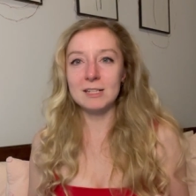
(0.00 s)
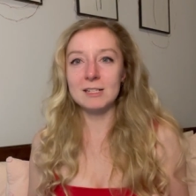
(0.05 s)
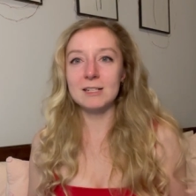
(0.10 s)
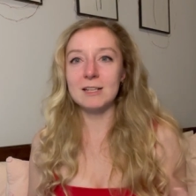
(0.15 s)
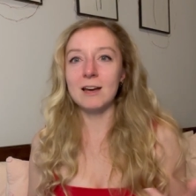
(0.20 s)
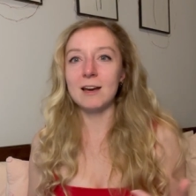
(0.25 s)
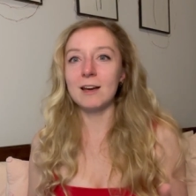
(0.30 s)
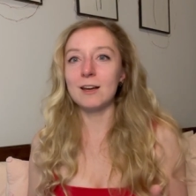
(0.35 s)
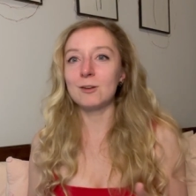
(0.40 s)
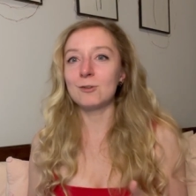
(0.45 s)

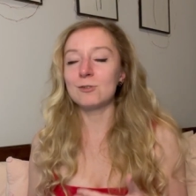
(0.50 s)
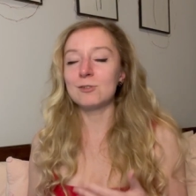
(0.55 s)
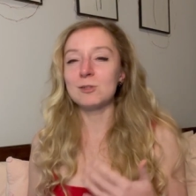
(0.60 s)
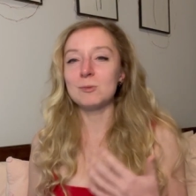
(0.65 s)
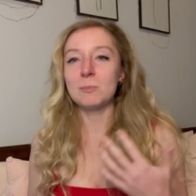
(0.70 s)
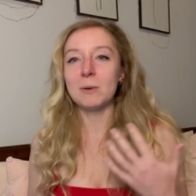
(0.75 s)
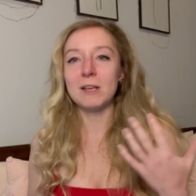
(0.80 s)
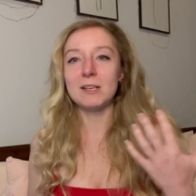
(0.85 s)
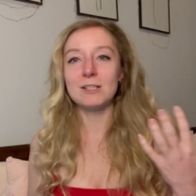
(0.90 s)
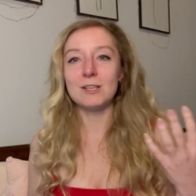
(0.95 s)
sign or
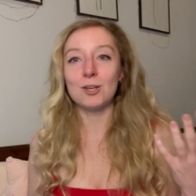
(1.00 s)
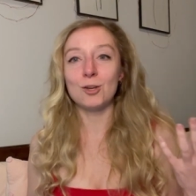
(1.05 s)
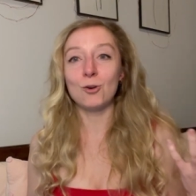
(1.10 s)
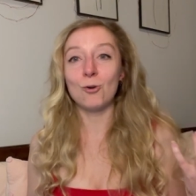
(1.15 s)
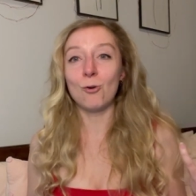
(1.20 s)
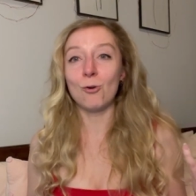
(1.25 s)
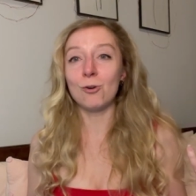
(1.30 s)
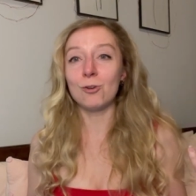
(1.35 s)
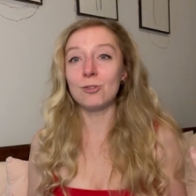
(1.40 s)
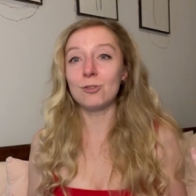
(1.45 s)

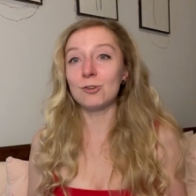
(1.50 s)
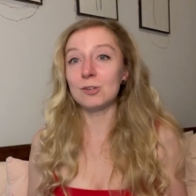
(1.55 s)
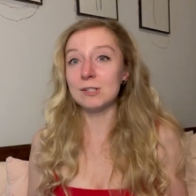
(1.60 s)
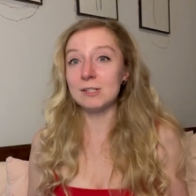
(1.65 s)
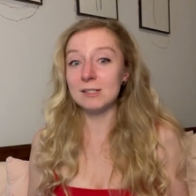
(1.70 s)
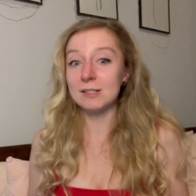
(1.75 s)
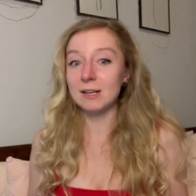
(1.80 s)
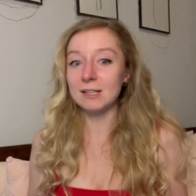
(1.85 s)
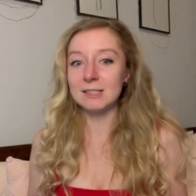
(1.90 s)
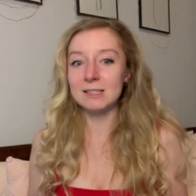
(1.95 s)
depending on their
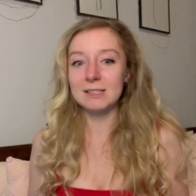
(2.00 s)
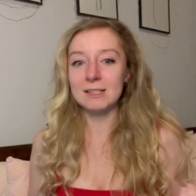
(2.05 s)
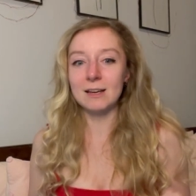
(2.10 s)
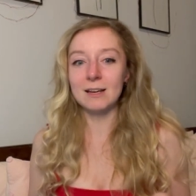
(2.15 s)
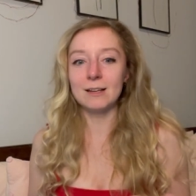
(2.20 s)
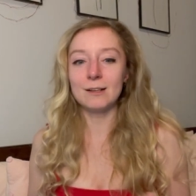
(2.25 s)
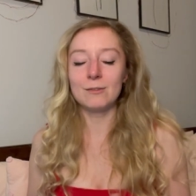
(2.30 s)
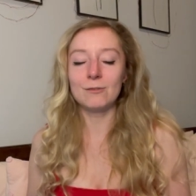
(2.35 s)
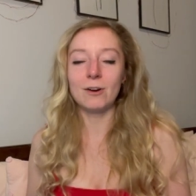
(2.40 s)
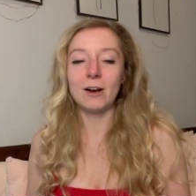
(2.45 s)
sun
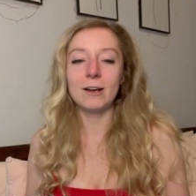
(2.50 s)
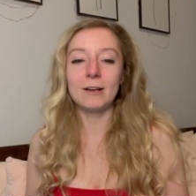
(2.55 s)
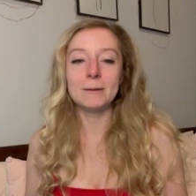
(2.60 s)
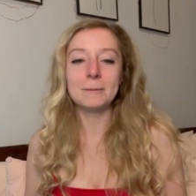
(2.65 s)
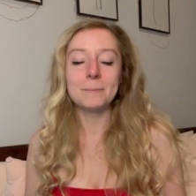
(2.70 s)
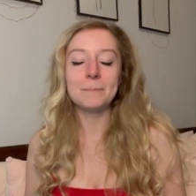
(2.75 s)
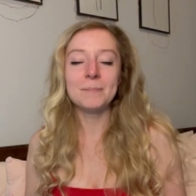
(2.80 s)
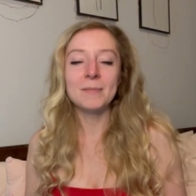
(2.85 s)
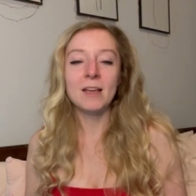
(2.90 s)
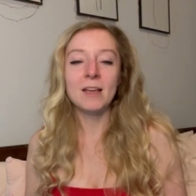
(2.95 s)
sign, right?